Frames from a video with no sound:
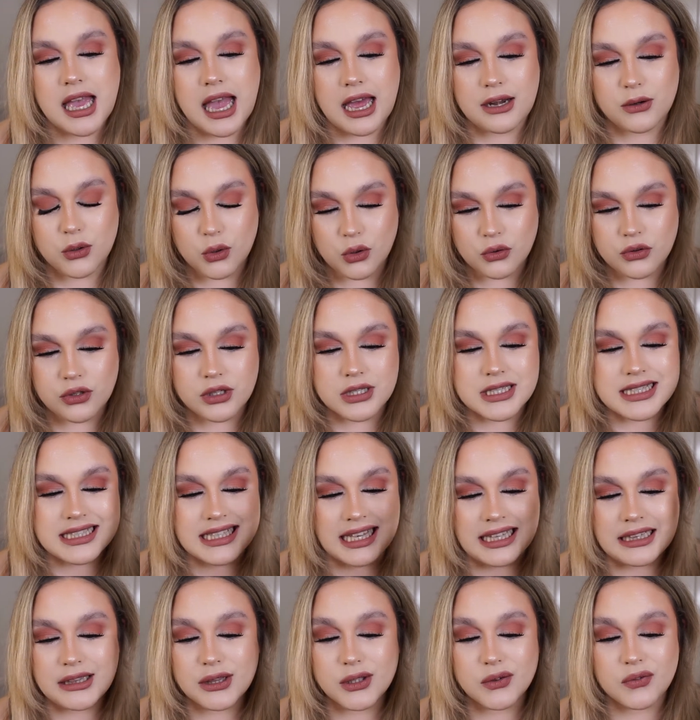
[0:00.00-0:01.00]
and other
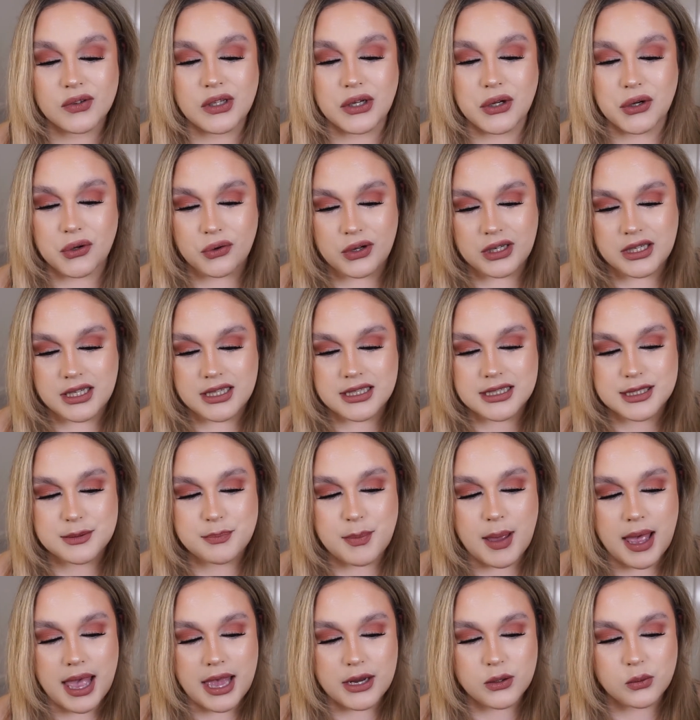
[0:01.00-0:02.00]
skin loving ingredients,
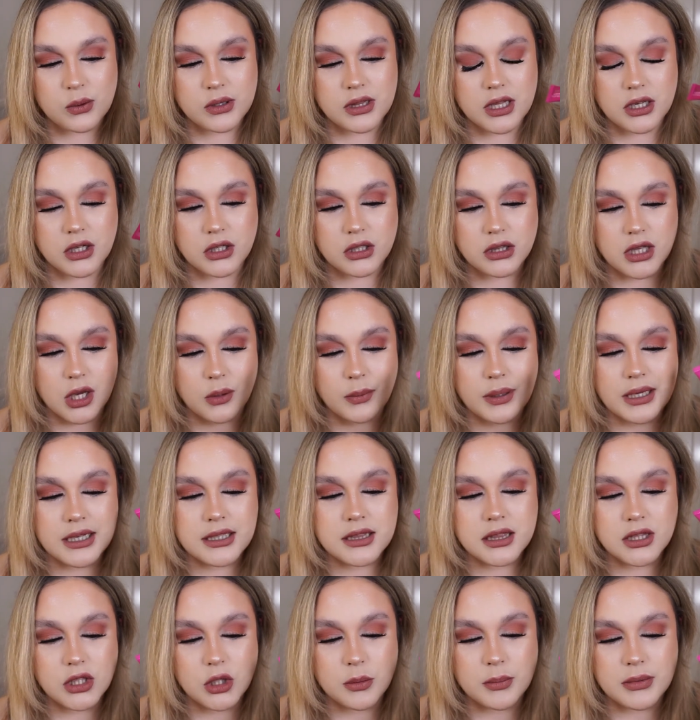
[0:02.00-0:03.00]
paired with a glowy
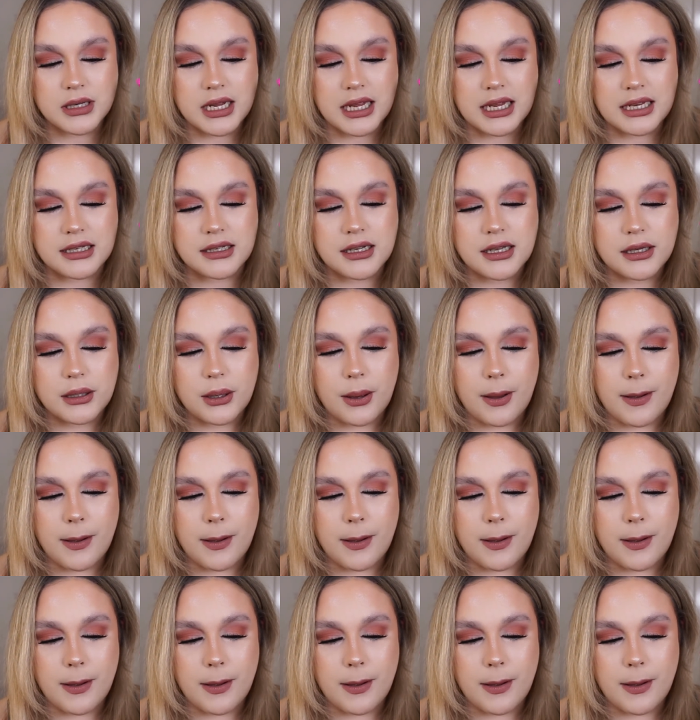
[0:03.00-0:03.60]
illuminating